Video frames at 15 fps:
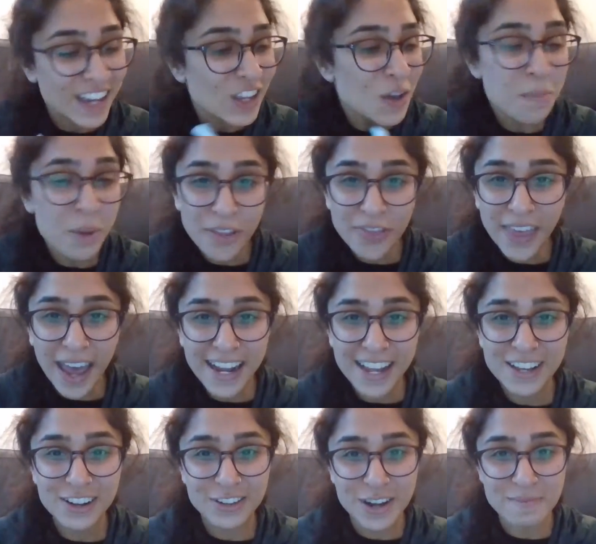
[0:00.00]
Can you put that
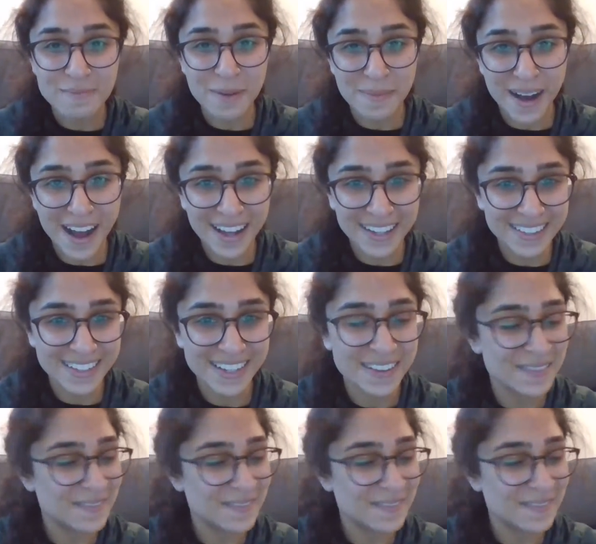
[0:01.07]
in your number bond?